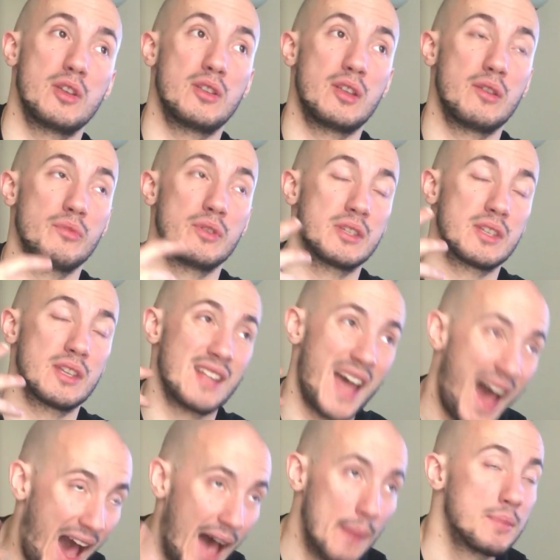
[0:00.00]
It was an
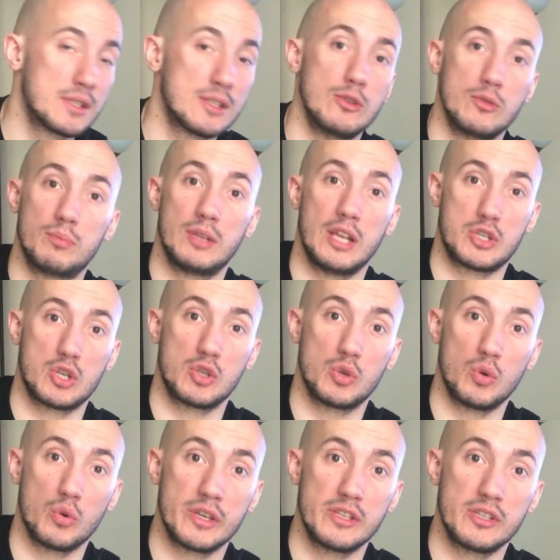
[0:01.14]
absolute pleasure
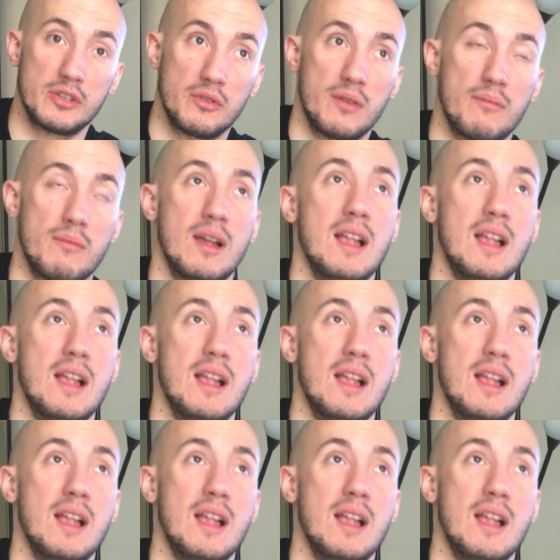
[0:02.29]
talking to him.